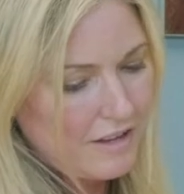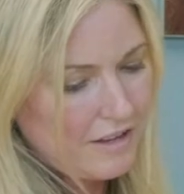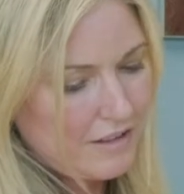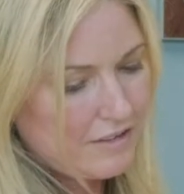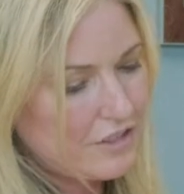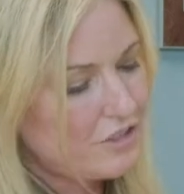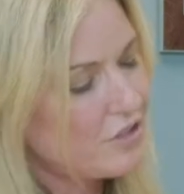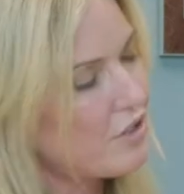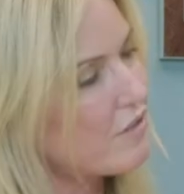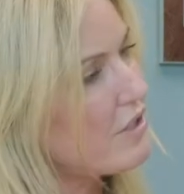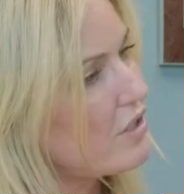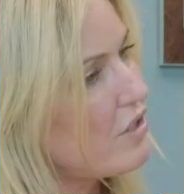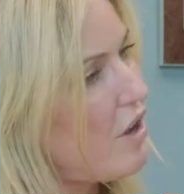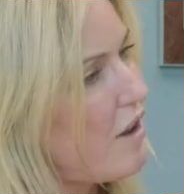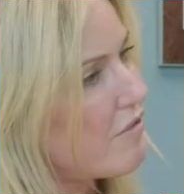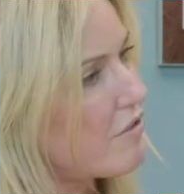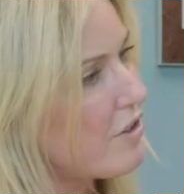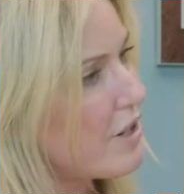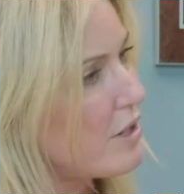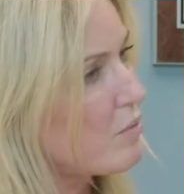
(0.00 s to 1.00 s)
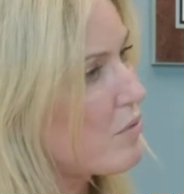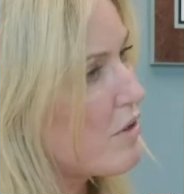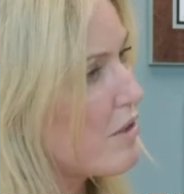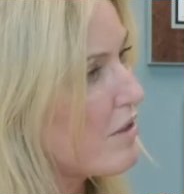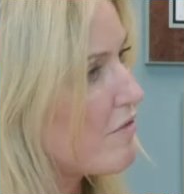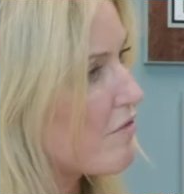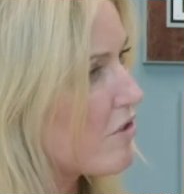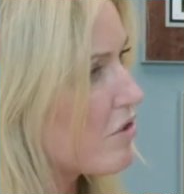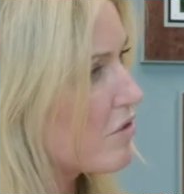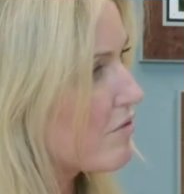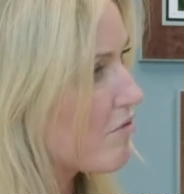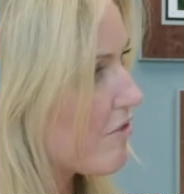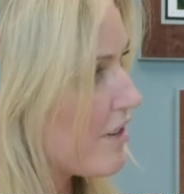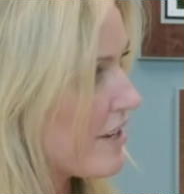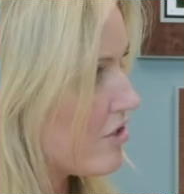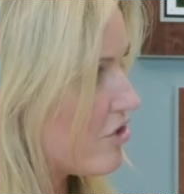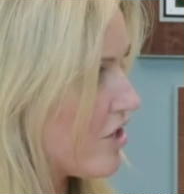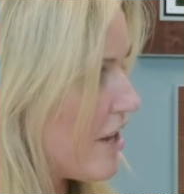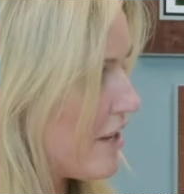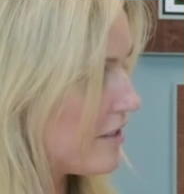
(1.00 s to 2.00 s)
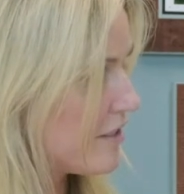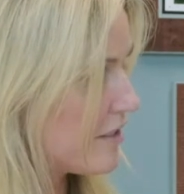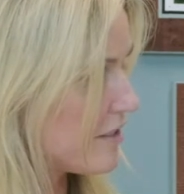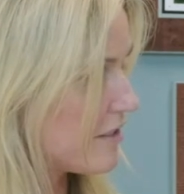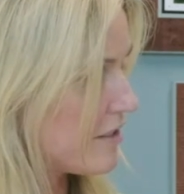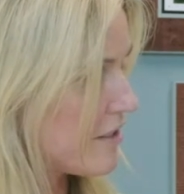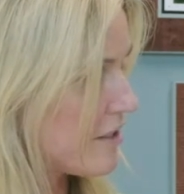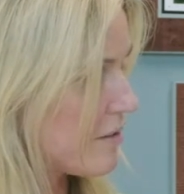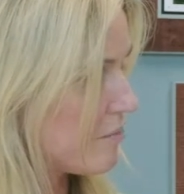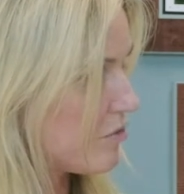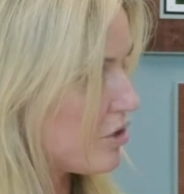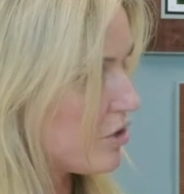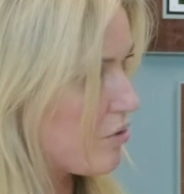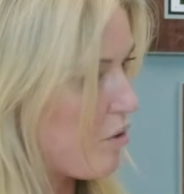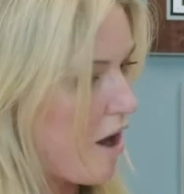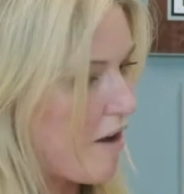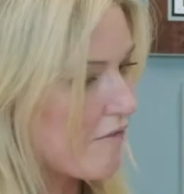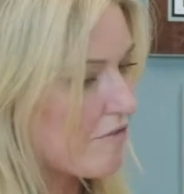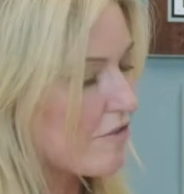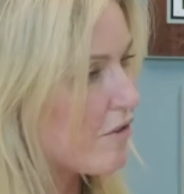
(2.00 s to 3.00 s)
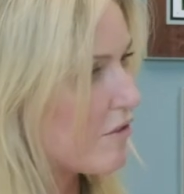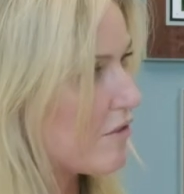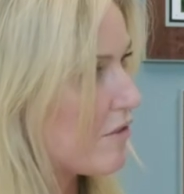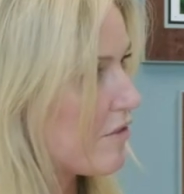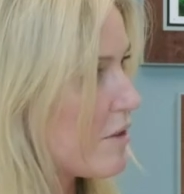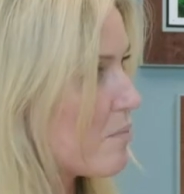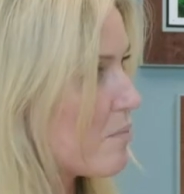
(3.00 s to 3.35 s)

the service offering. We're the first franchise system to offer the